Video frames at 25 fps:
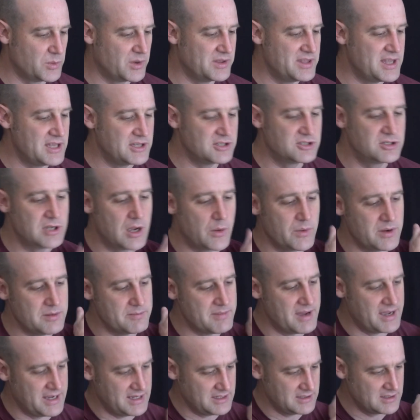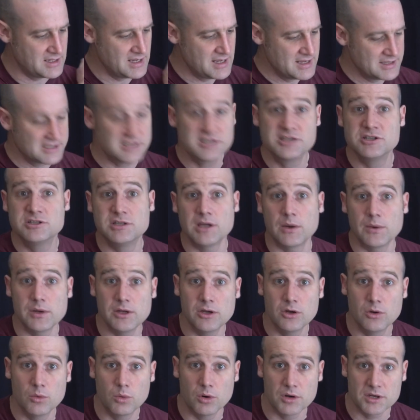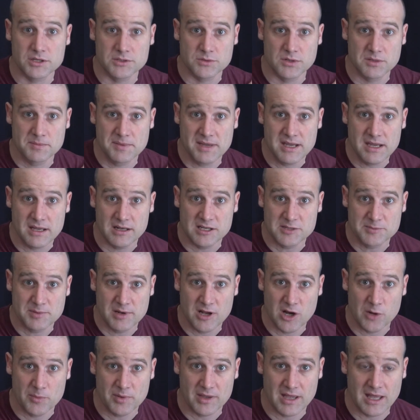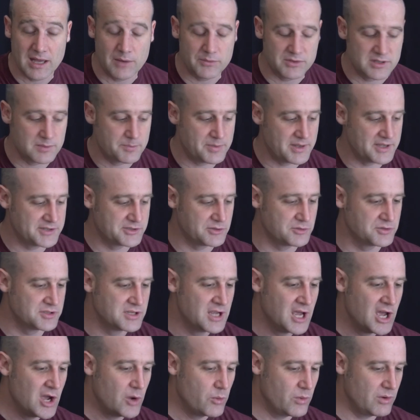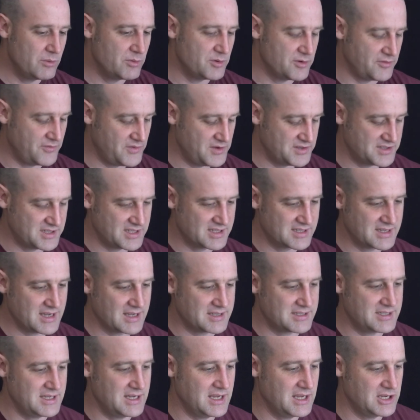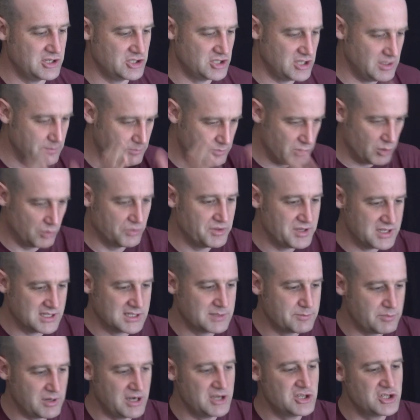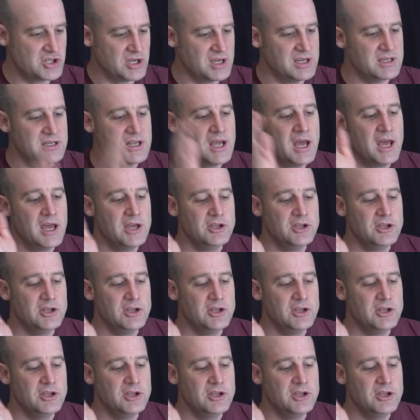one that Zoe made. This is Zoe, who works with me and has been helping out with the puzzles. When we were first discussing it, she built this spreadsheet.